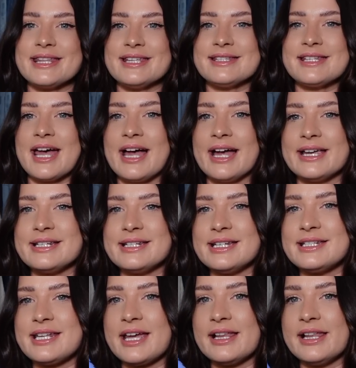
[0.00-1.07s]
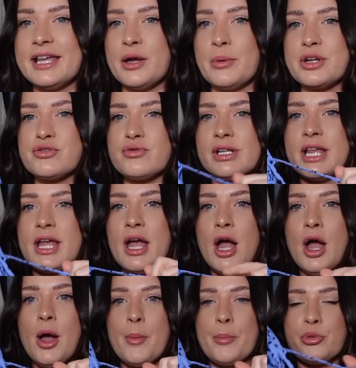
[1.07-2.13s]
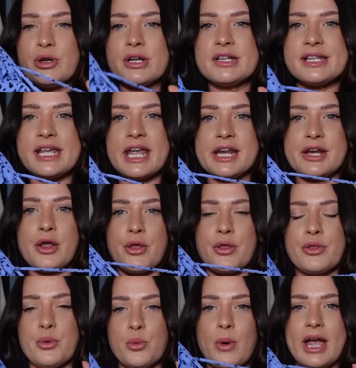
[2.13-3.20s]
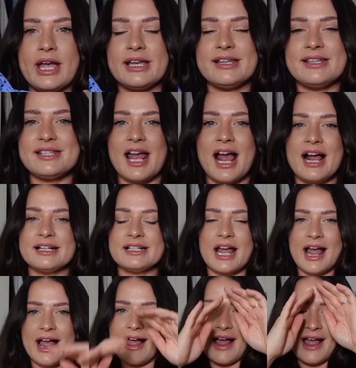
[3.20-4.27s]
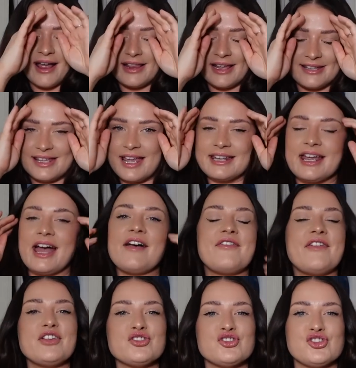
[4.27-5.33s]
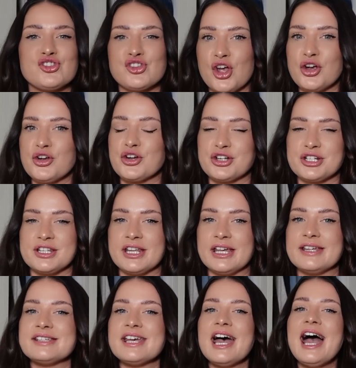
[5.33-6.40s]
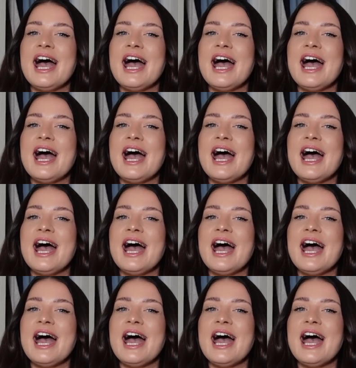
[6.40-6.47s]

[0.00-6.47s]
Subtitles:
this tie detail here which really brings in the waist, and I, like I said, I felt so good in this,